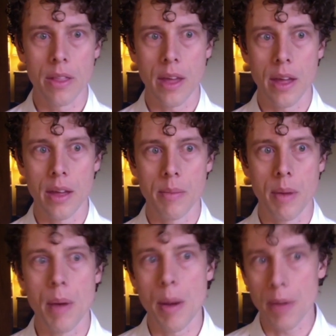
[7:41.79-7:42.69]
that
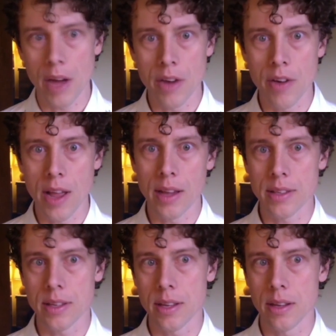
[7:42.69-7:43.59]
my mom Connirae
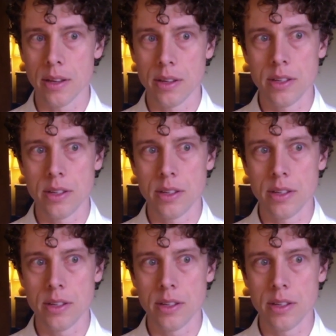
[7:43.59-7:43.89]
likes to